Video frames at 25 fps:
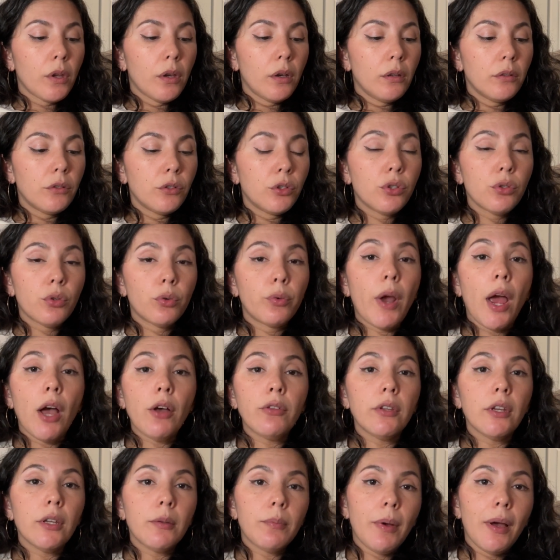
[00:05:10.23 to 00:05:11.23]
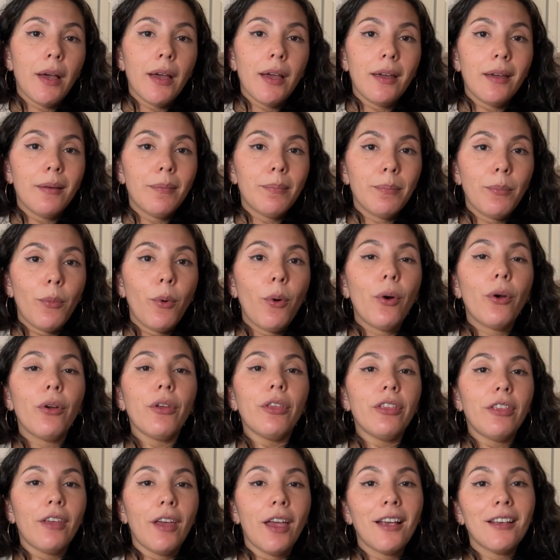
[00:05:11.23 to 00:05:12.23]
surrounded by more
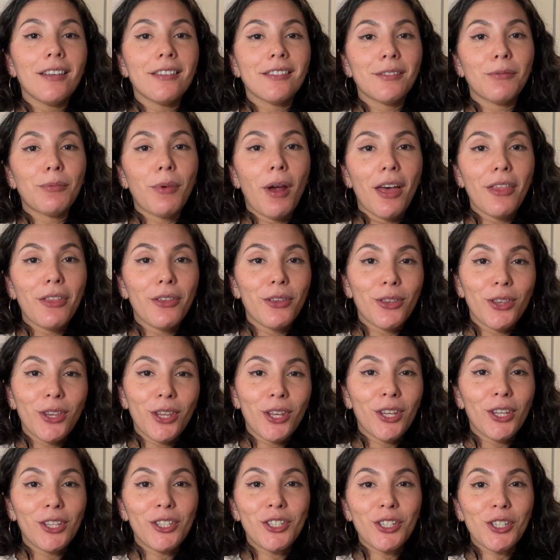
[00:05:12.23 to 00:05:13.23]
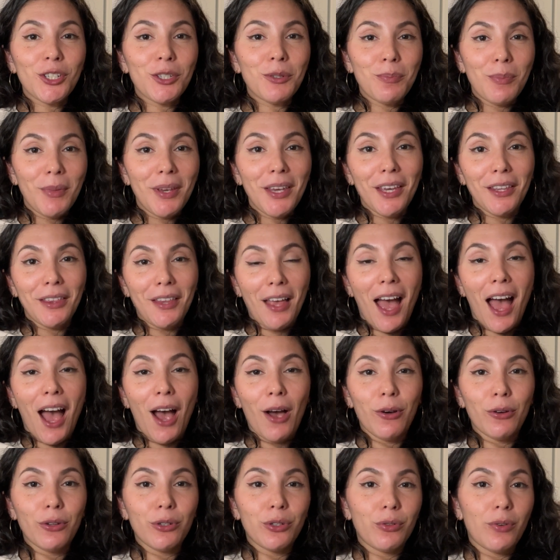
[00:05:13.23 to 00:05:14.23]
things rather than just me in the
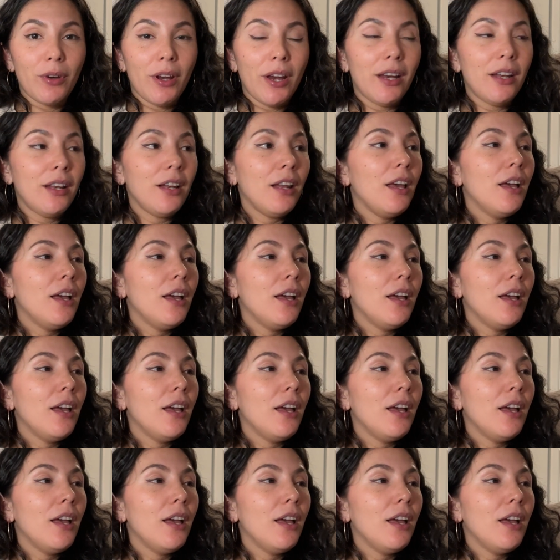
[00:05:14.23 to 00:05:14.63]
house, right?